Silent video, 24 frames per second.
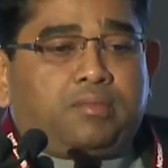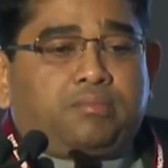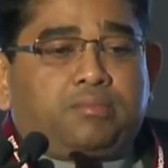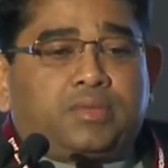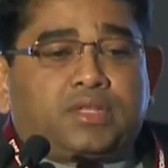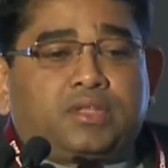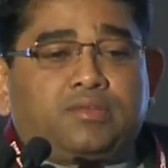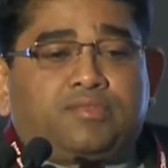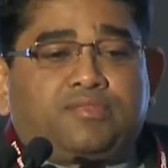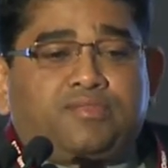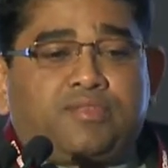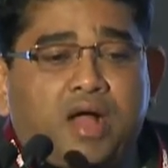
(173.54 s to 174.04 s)

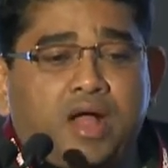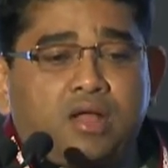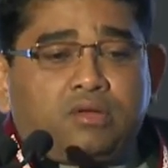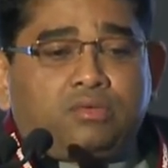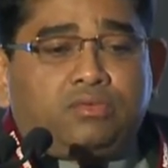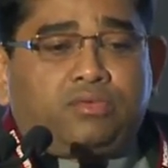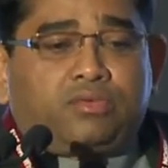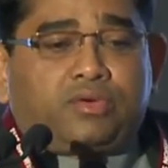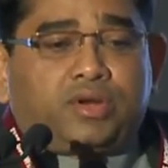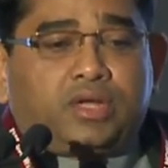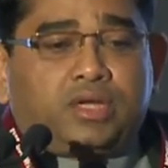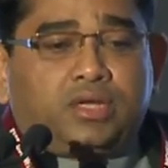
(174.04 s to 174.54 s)
But the
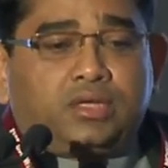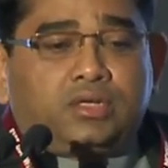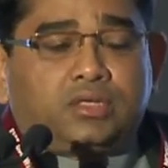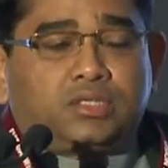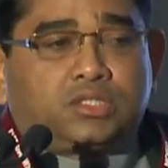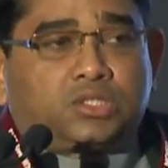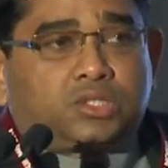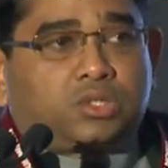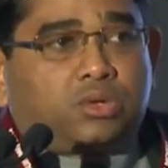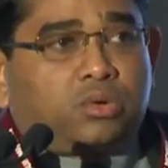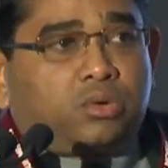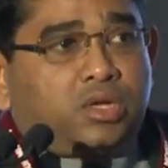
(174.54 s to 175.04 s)
foundry
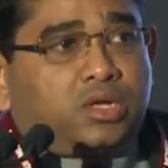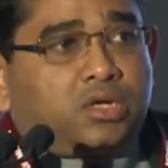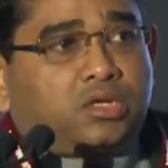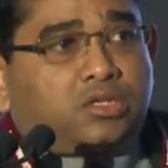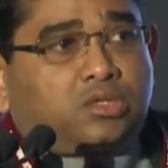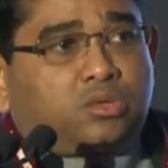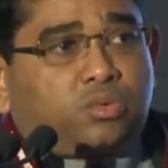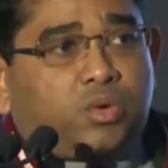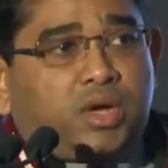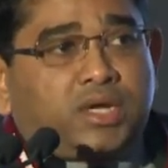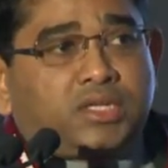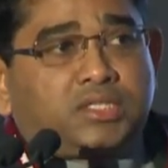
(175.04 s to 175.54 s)
is growing
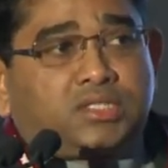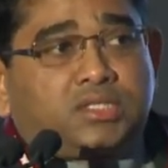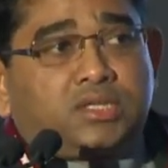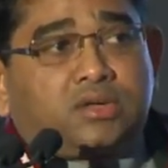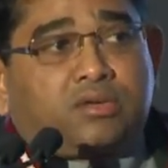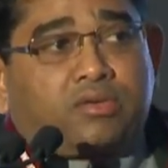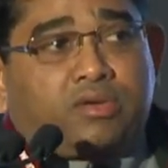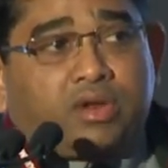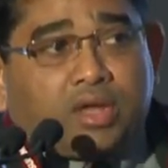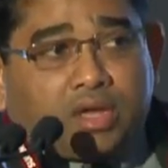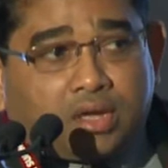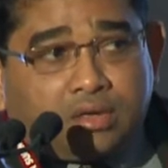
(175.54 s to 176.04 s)
at twice
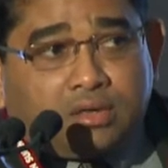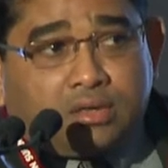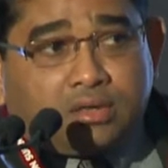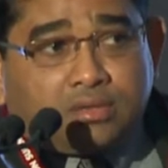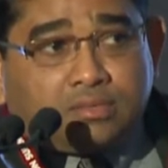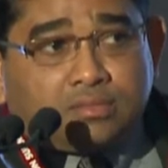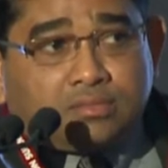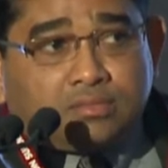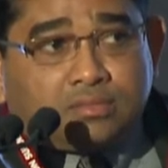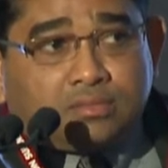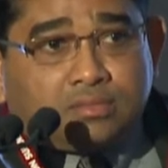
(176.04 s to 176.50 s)
that rate.